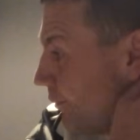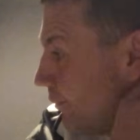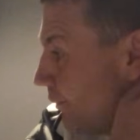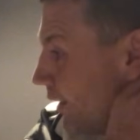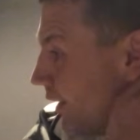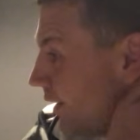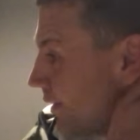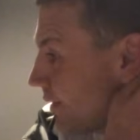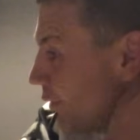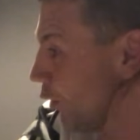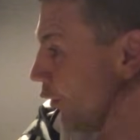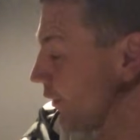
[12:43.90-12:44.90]
my
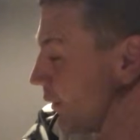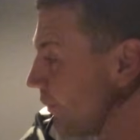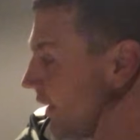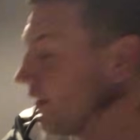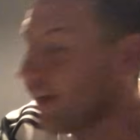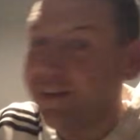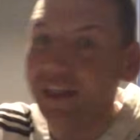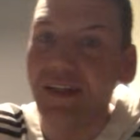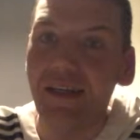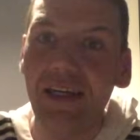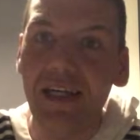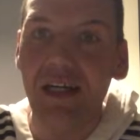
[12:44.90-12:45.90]
holiday pay that I
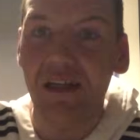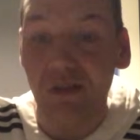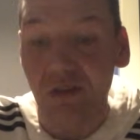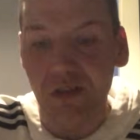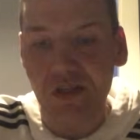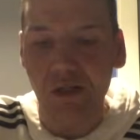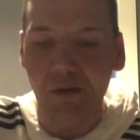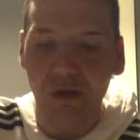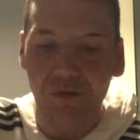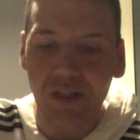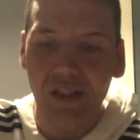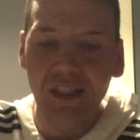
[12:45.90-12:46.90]
didn't get, and I got some
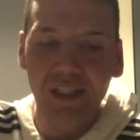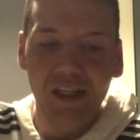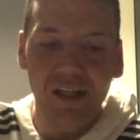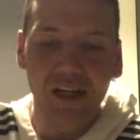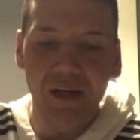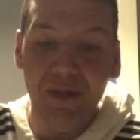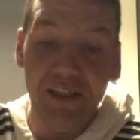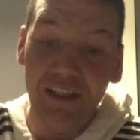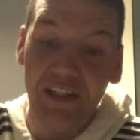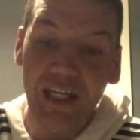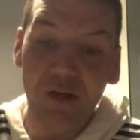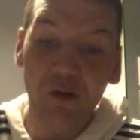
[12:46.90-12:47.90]
of it, but I
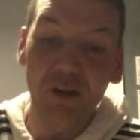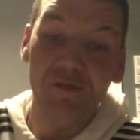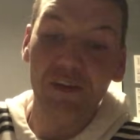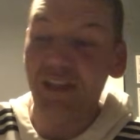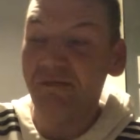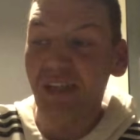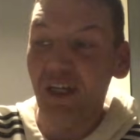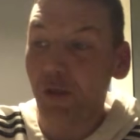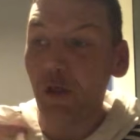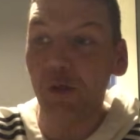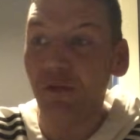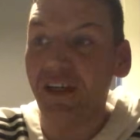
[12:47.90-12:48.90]
didn't get all of it. And I
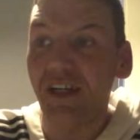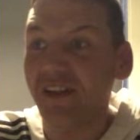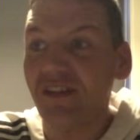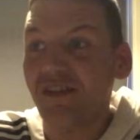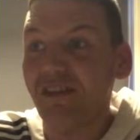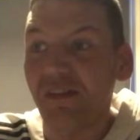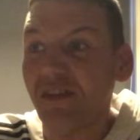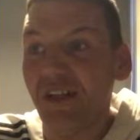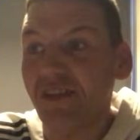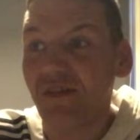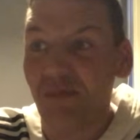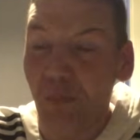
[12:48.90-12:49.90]
googled it.
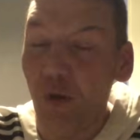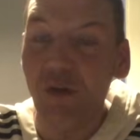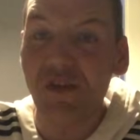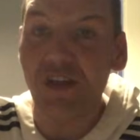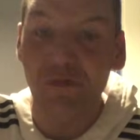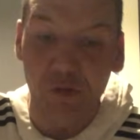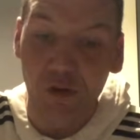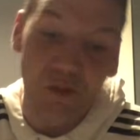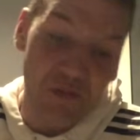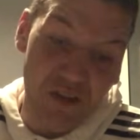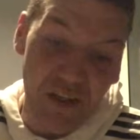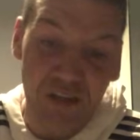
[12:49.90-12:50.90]
That's policy for
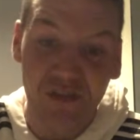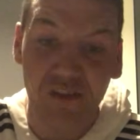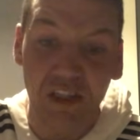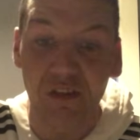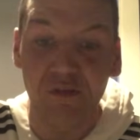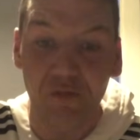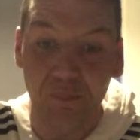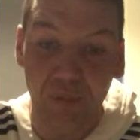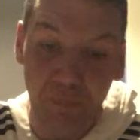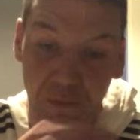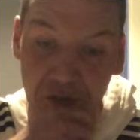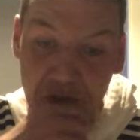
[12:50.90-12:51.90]
them, so they're stealing from
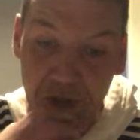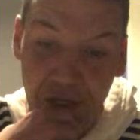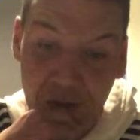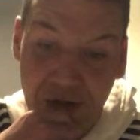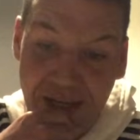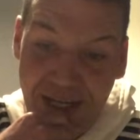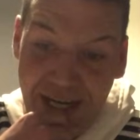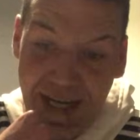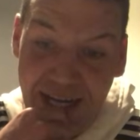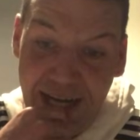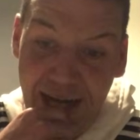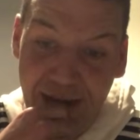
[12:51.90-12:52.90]
people as well.
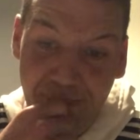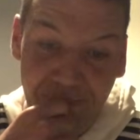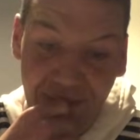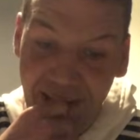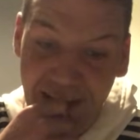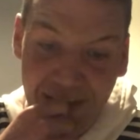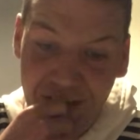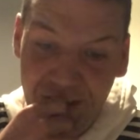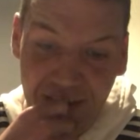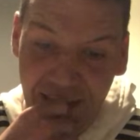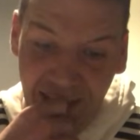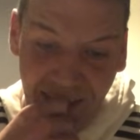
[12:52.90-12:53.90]
It's
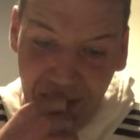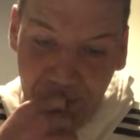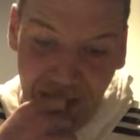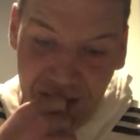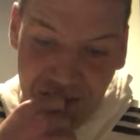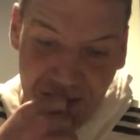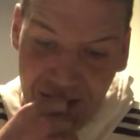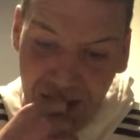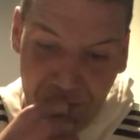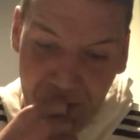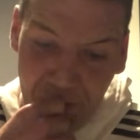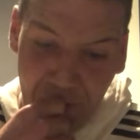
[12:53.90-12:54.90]
just
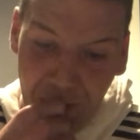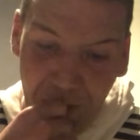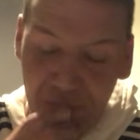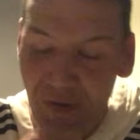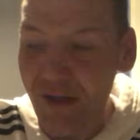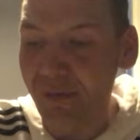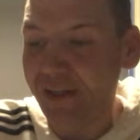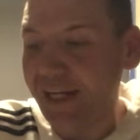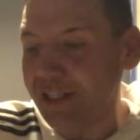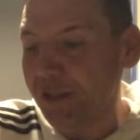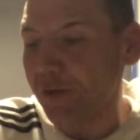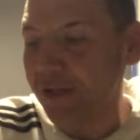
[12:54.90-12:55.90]
absolutely unbelievable. And
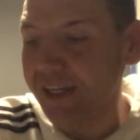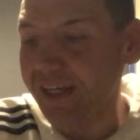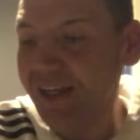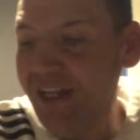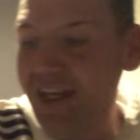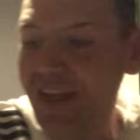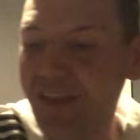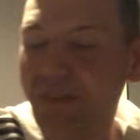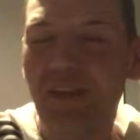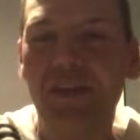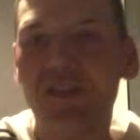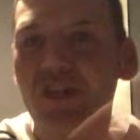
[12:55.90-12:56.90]
then you look at
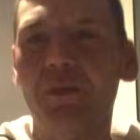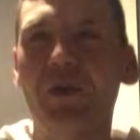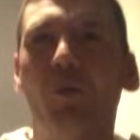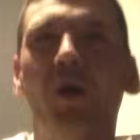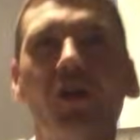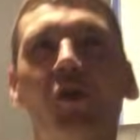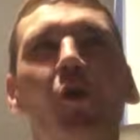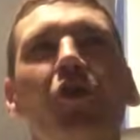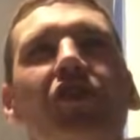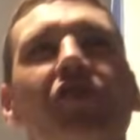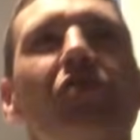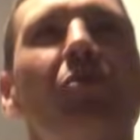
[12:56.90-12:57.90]
some of the work coaches as